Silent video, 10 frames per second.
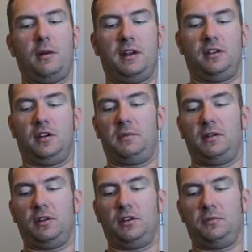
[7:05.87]
I mean, it could be
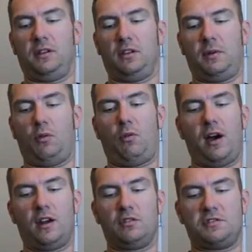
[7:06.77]
a little bit
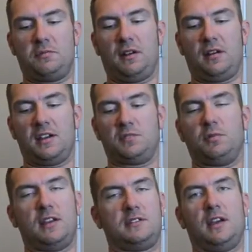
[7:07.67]
wider, which would be nice,
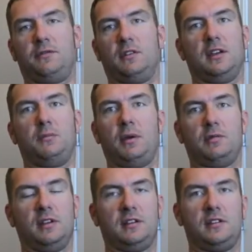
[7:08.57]
but that's definitely going to be
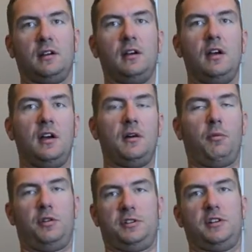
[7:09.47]
able to get you
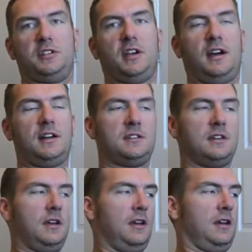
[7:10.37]
most of your shots.
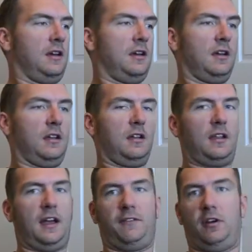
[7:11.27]

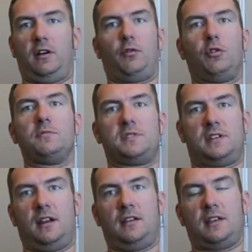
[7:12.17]
Like if you're in a room
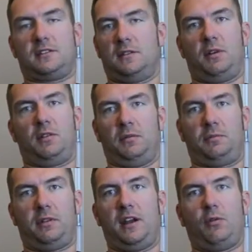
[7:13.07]
setting, that's going to be
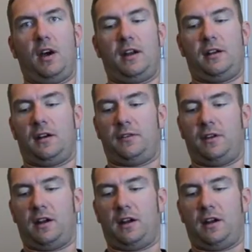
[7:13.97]
plenty wide enough.